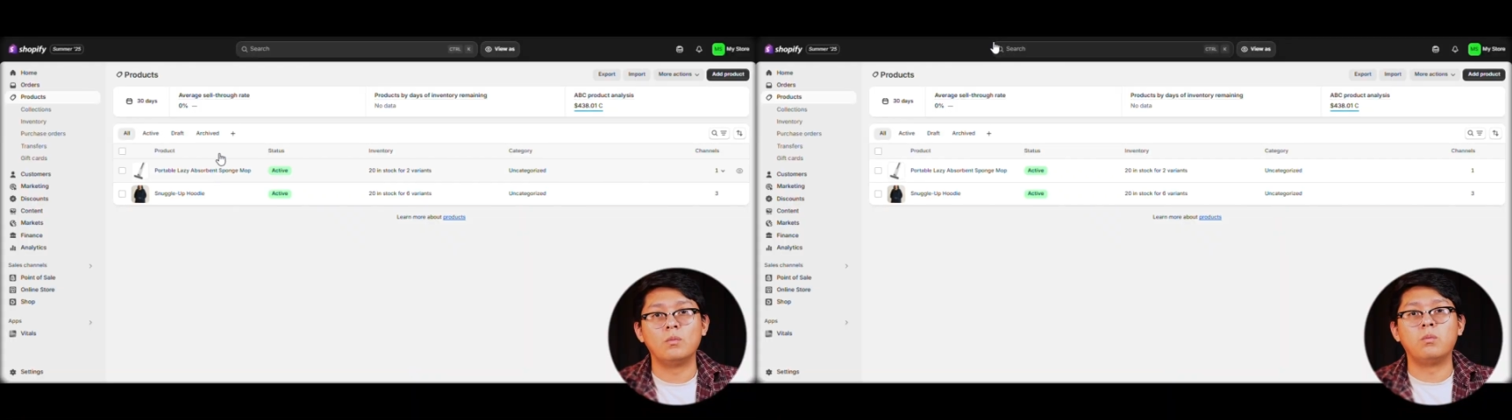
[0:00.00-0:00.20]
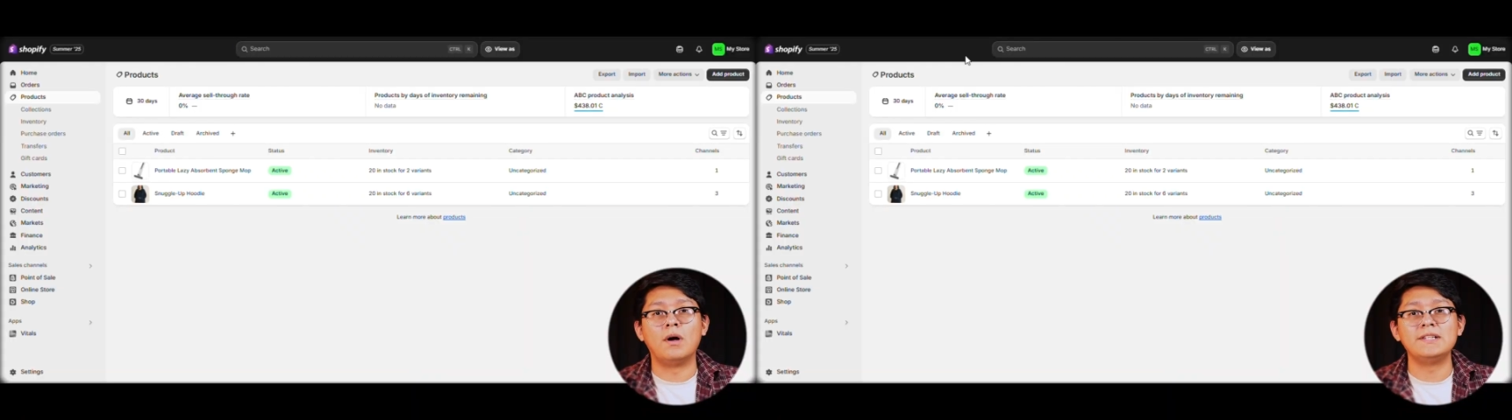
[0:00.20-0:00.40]

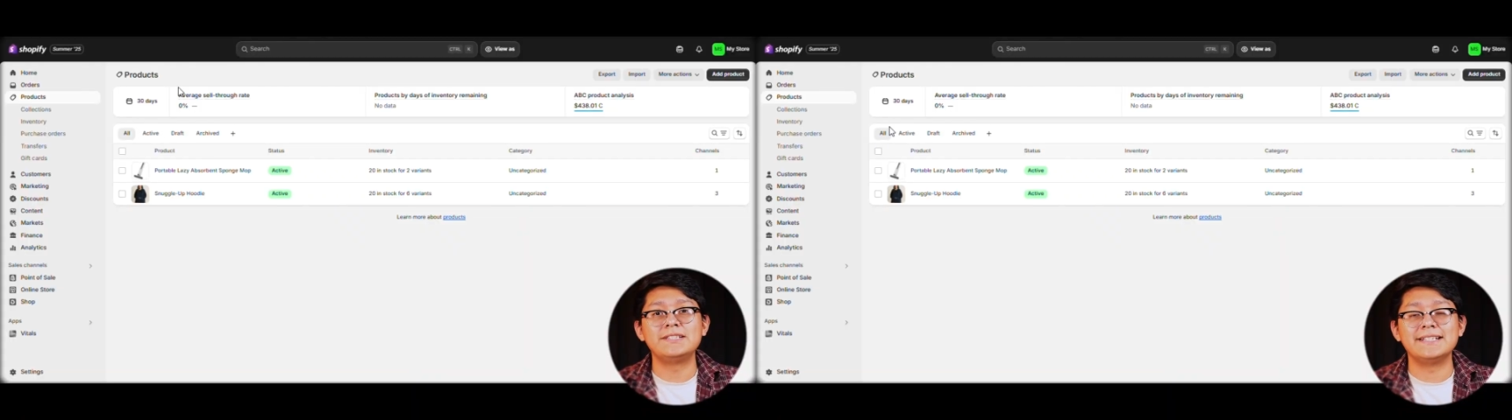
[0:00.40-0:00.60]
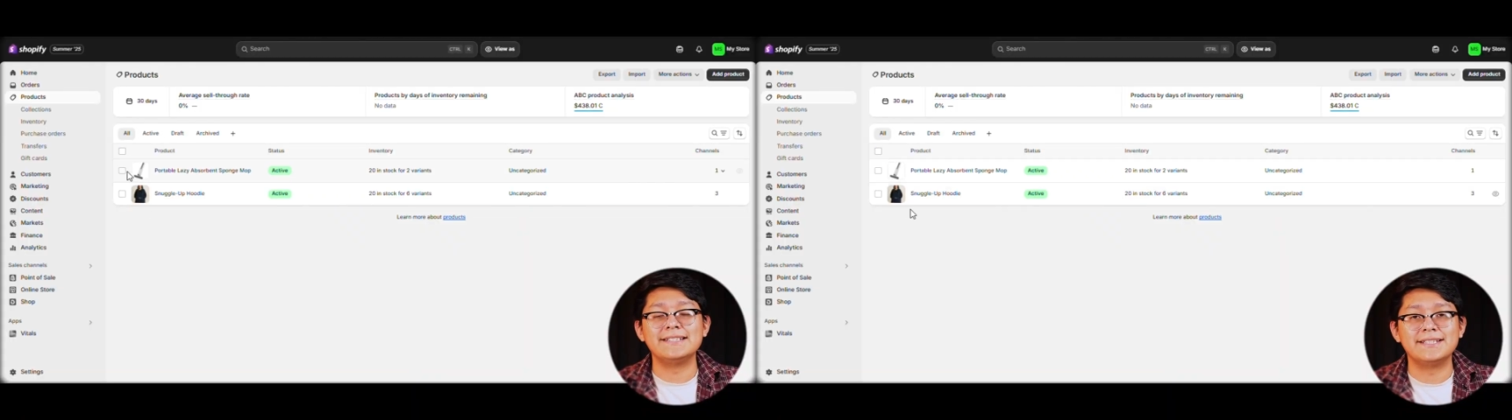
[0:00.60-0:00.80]

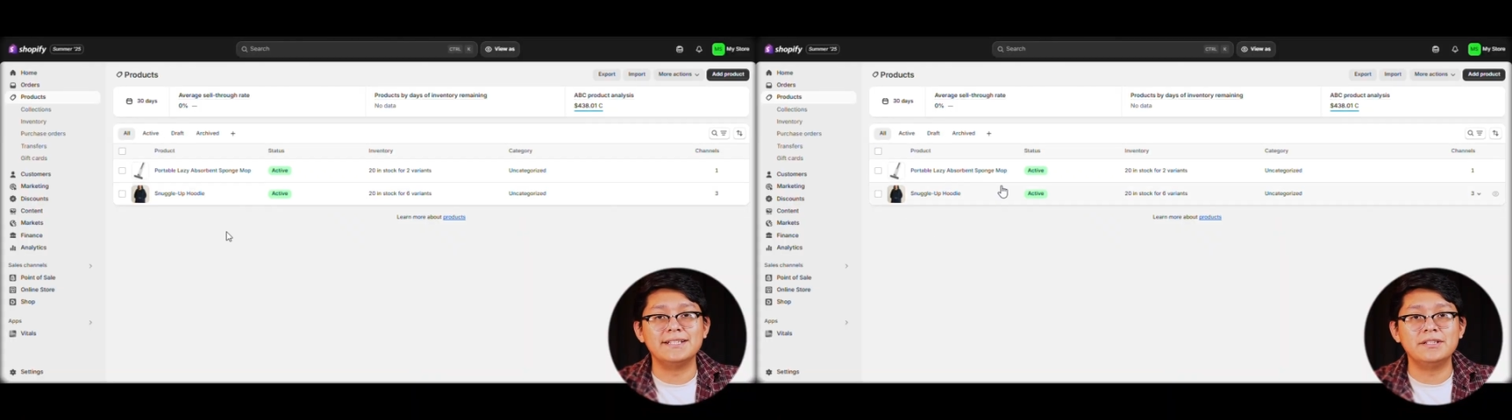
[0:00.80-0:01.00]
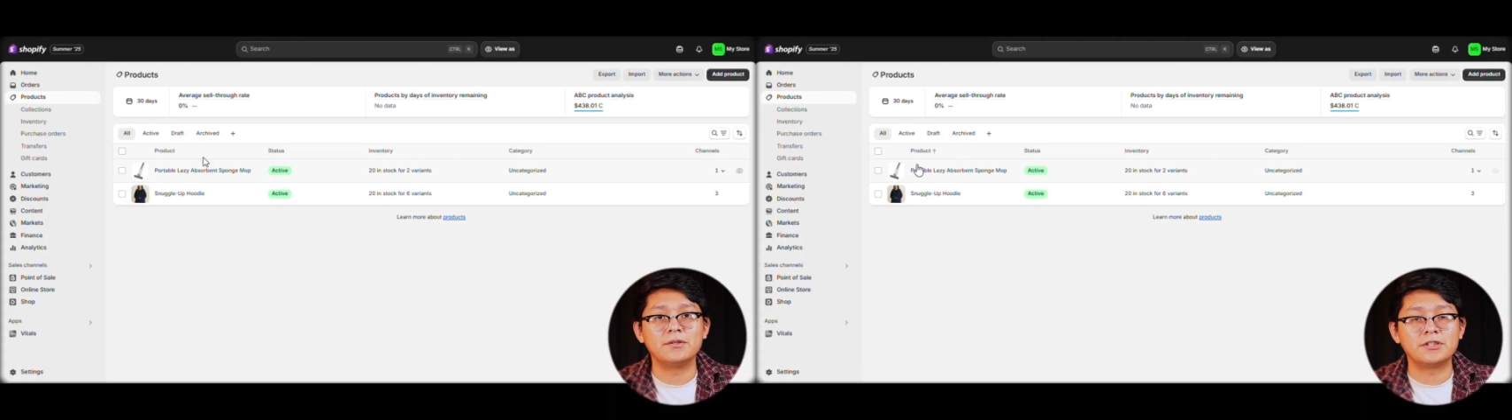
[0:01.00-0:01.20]
once it's
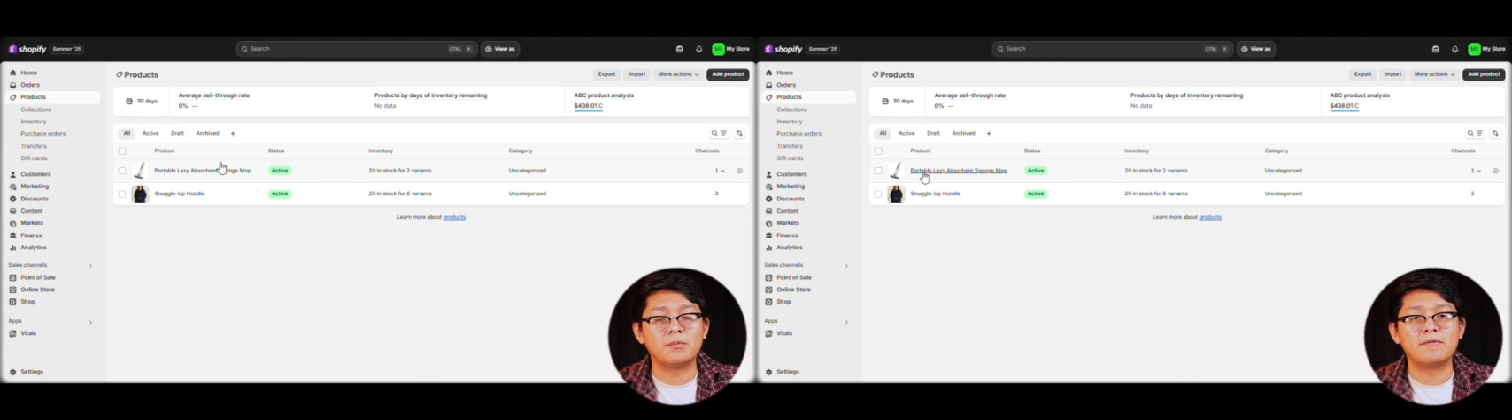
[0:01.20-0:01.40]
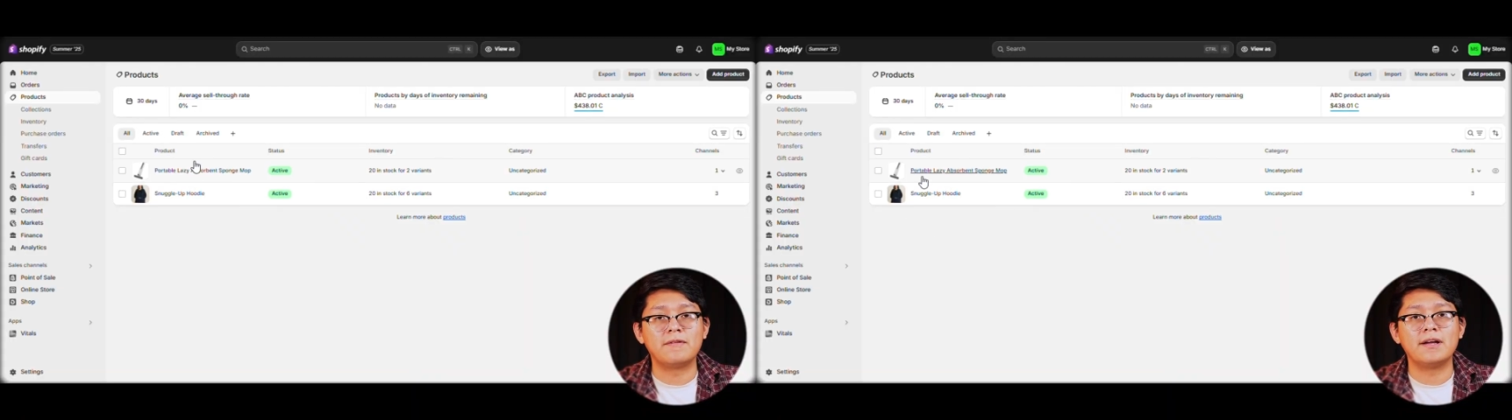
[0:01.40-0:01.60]
in your
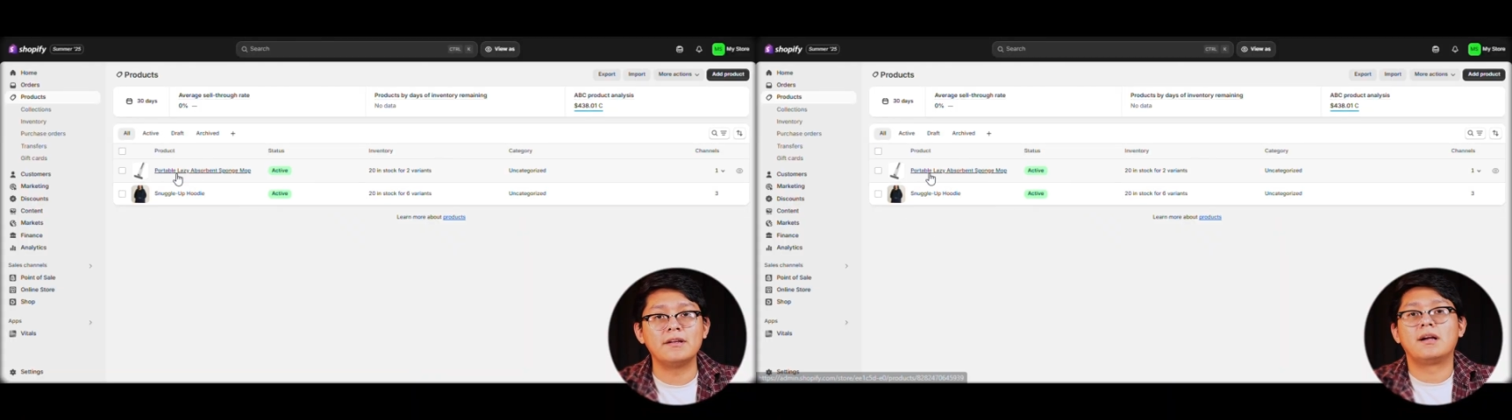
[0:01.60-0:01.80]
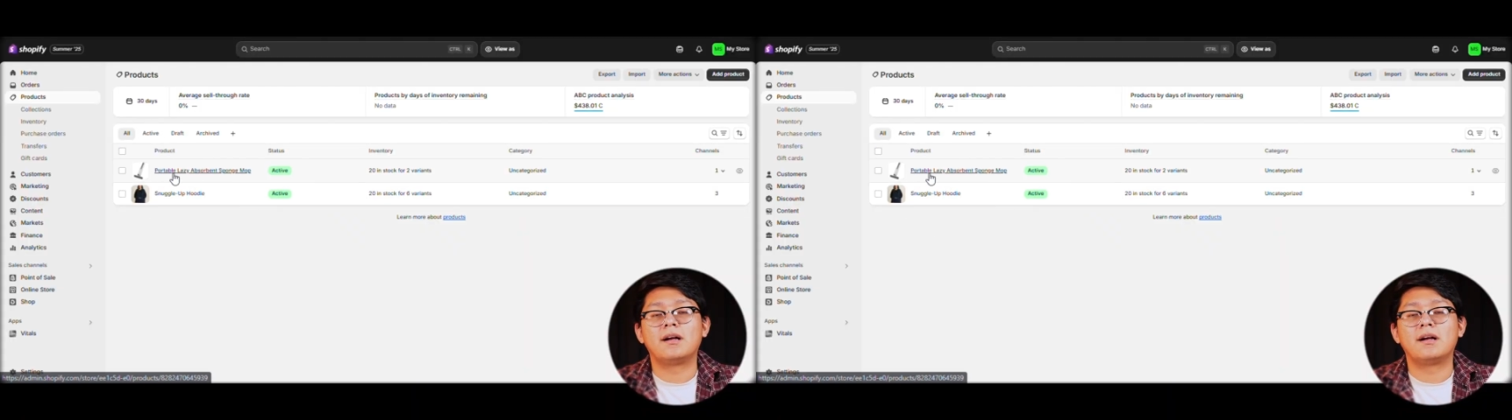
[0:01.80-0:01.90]
Shopify,